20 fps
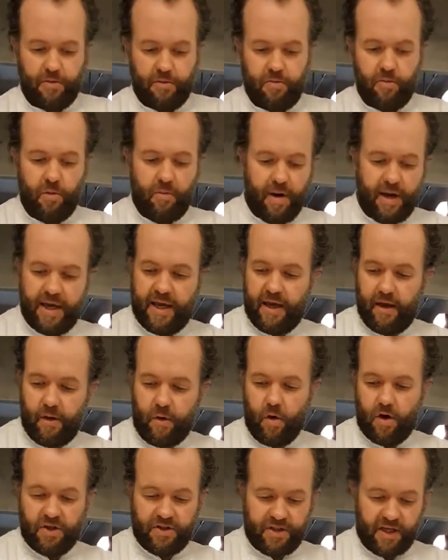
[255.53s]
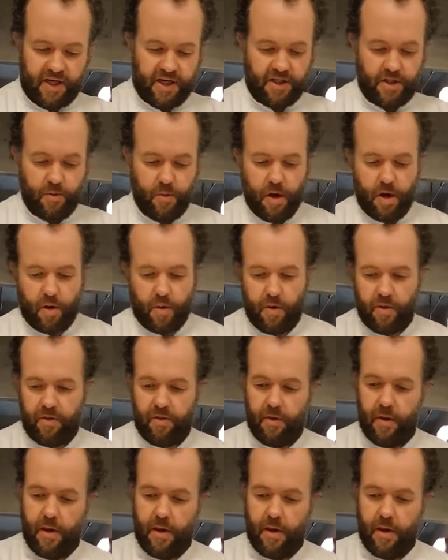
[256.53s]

will make it quite sticky to work with.